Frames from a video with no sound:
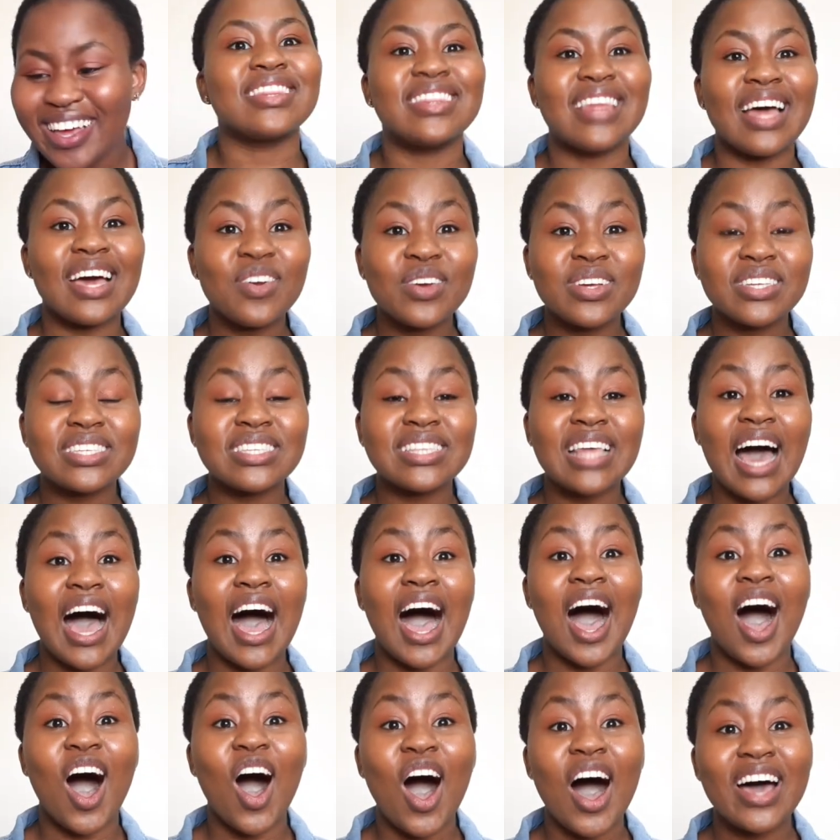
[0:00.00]
That was the
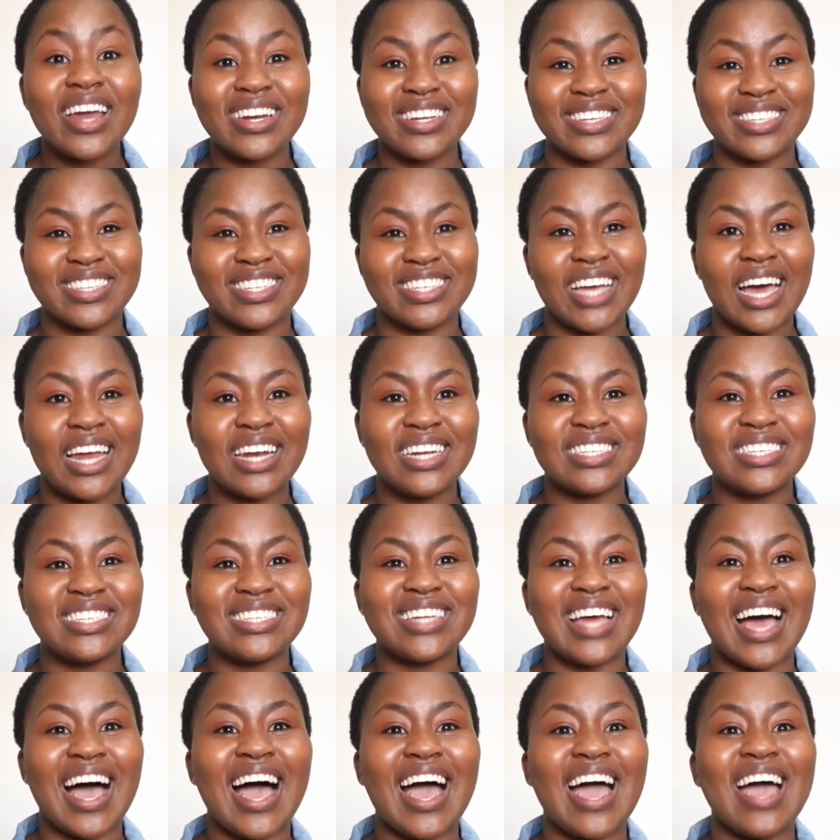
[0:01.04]
hardest challenge
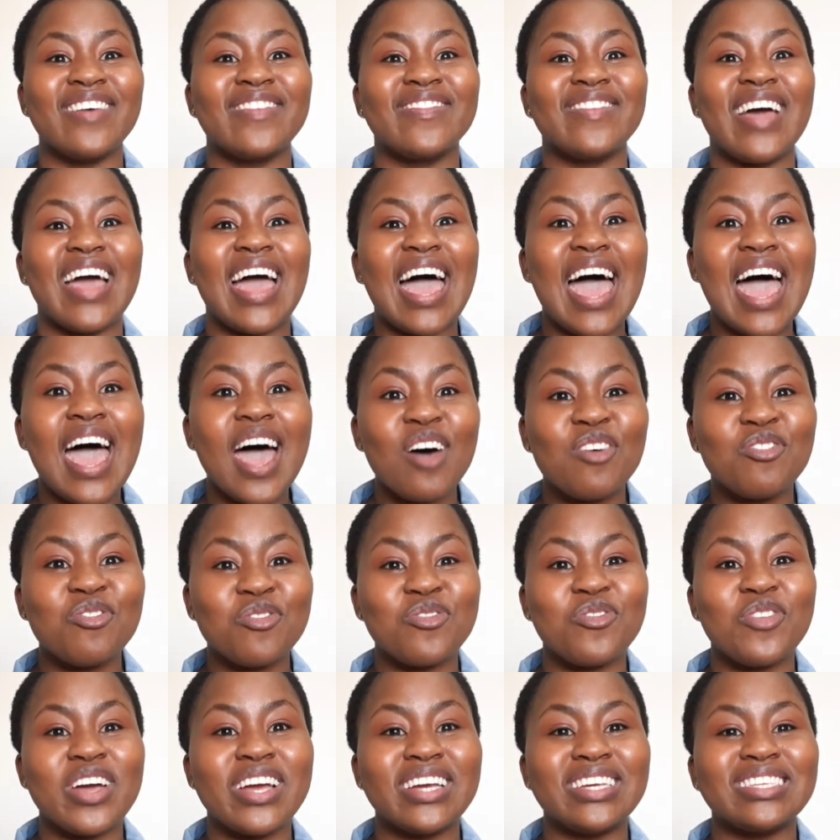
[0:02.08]
I have ever
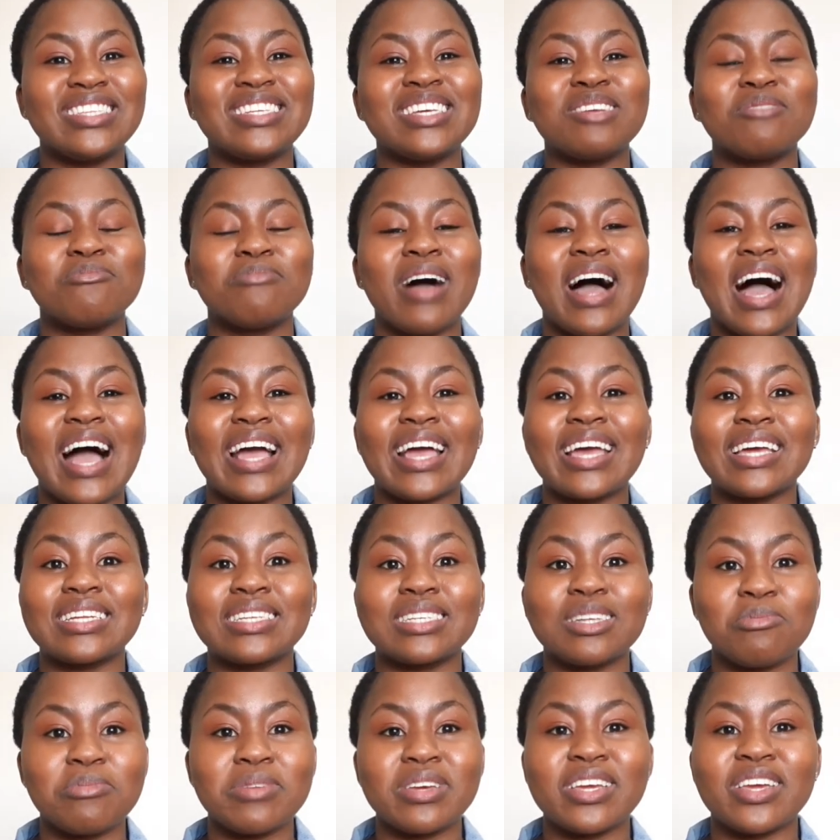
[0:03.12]
faced in my
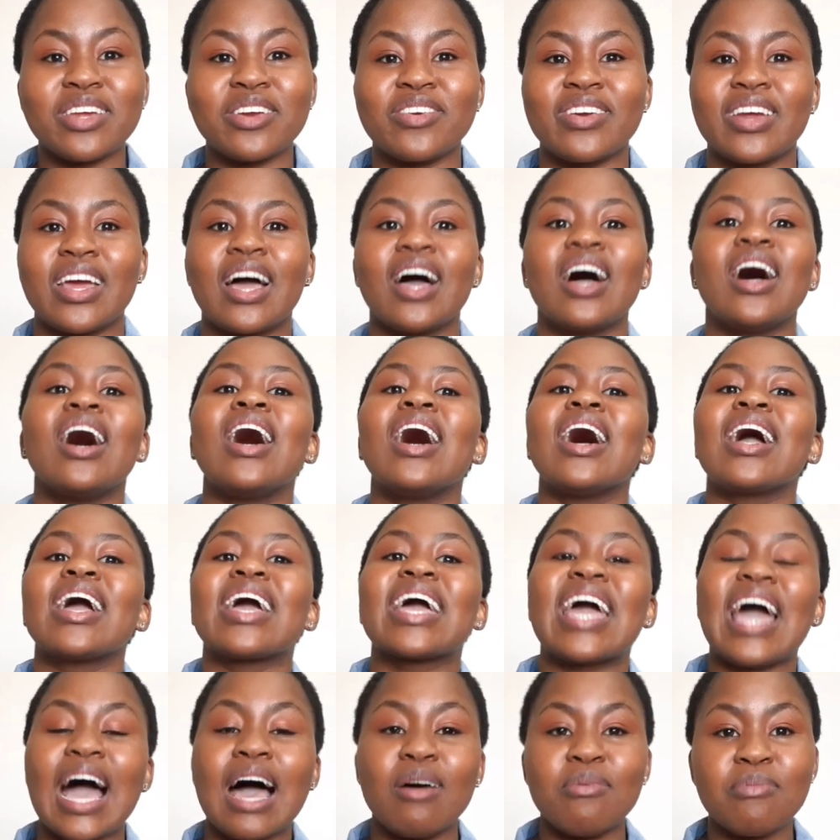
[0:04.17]
academic career.
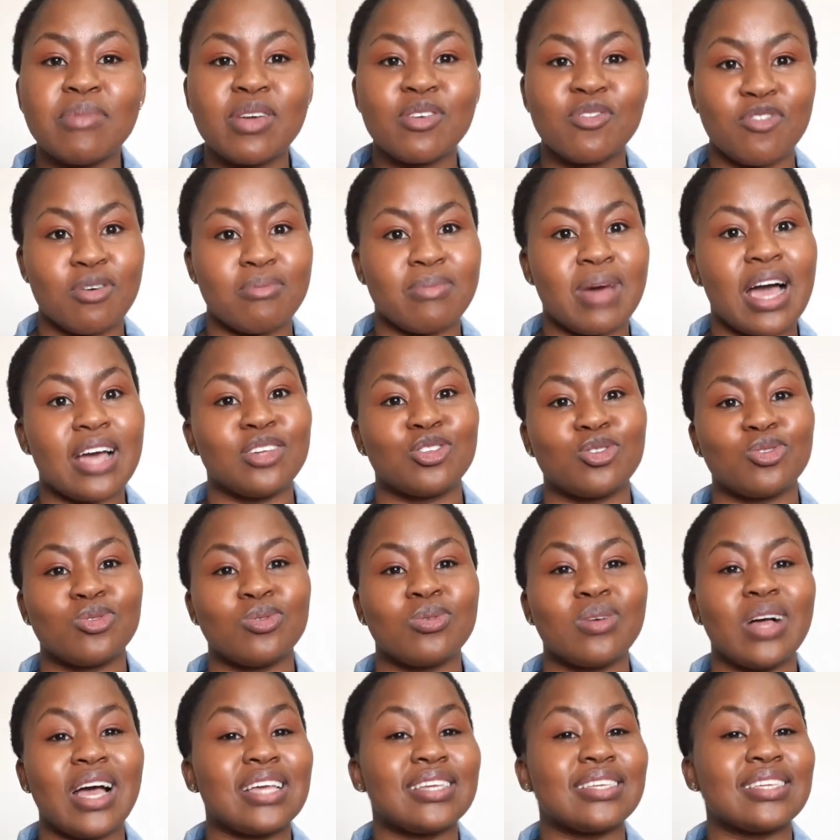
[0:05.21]
Coming from high
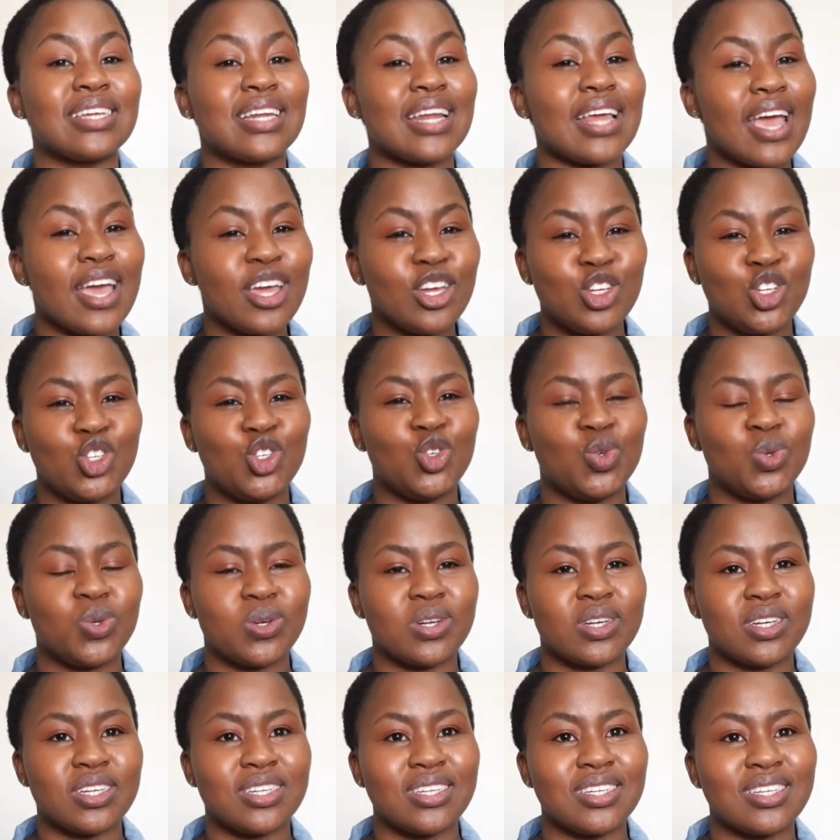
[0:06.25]
school as an A
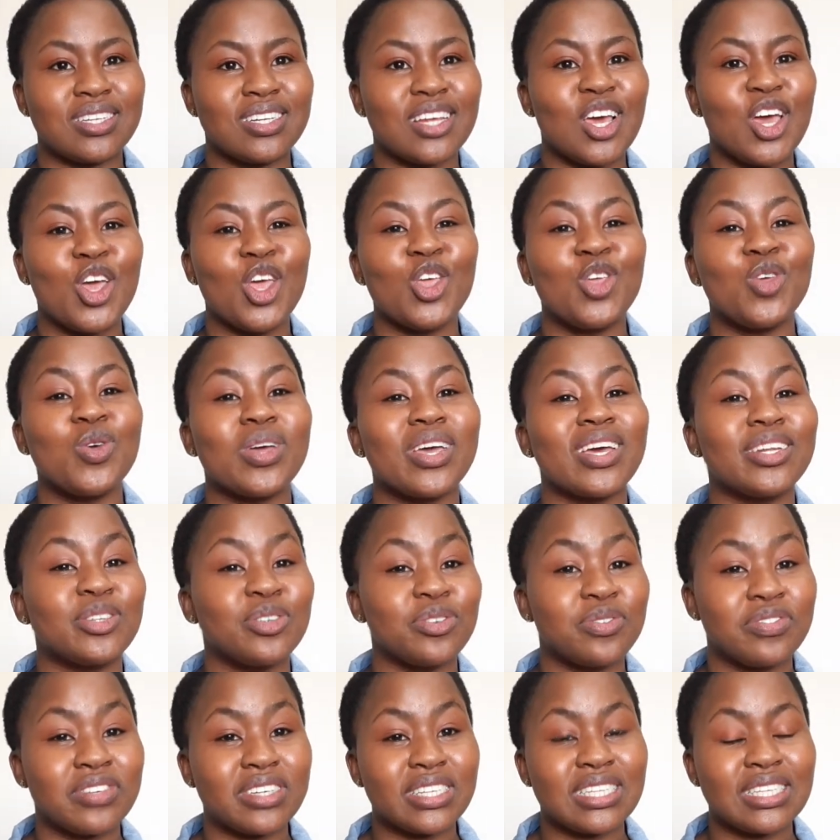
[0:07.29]
student, you get to
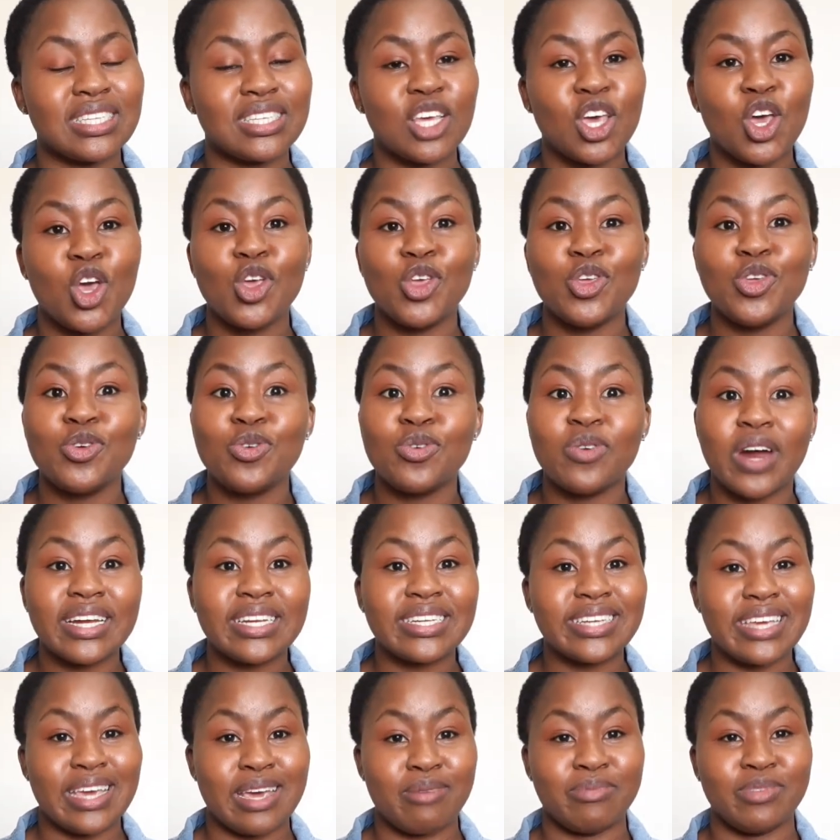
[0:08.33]
Wits, you
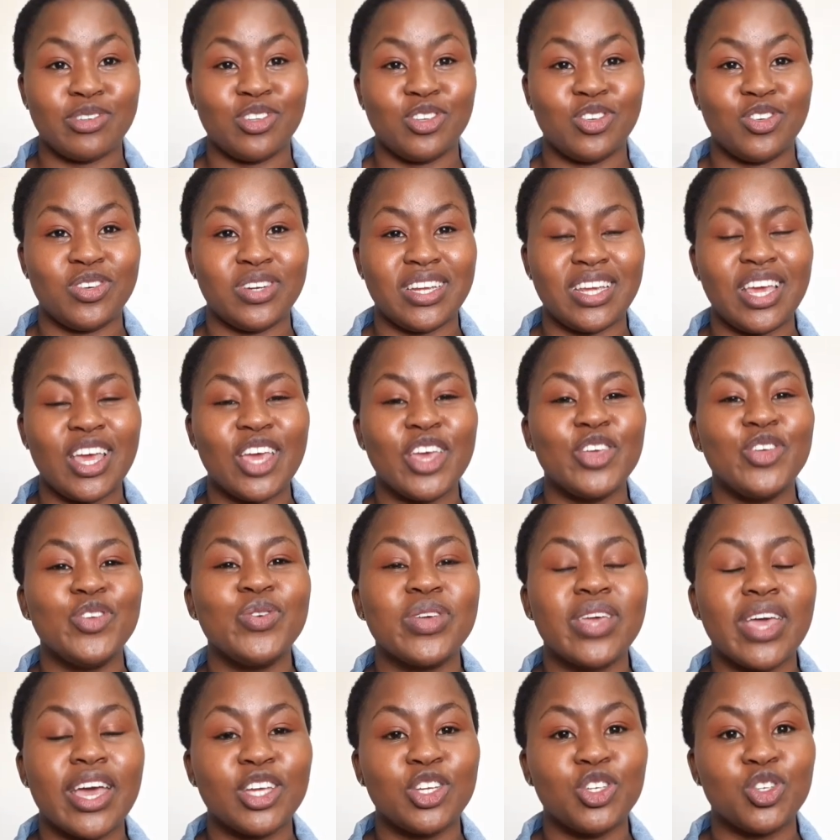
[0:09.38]
write chemistry, you
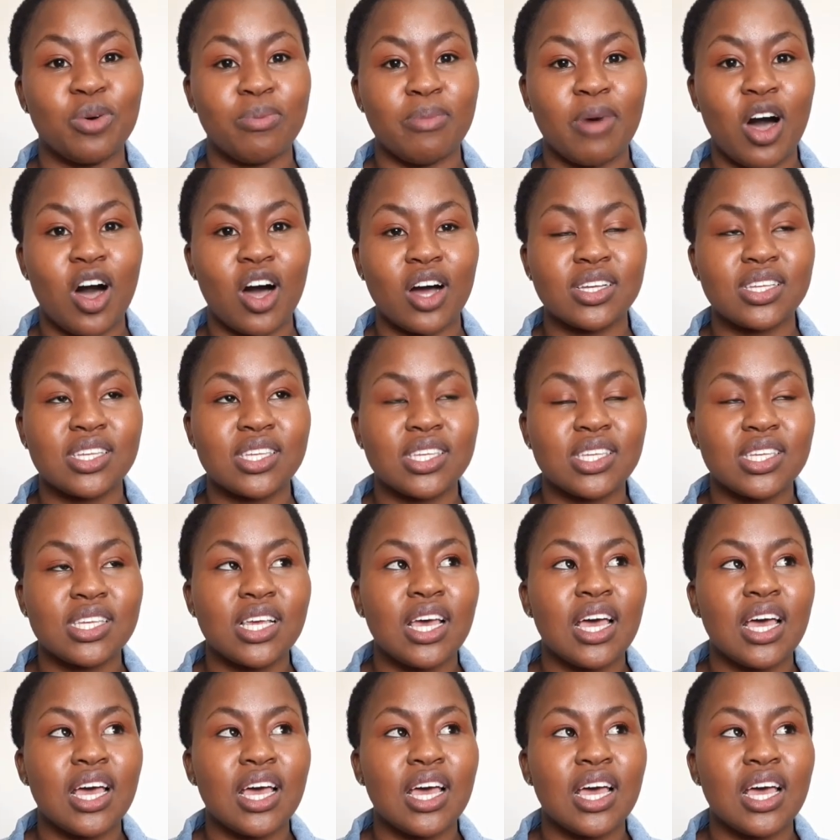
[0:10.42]
get your marks.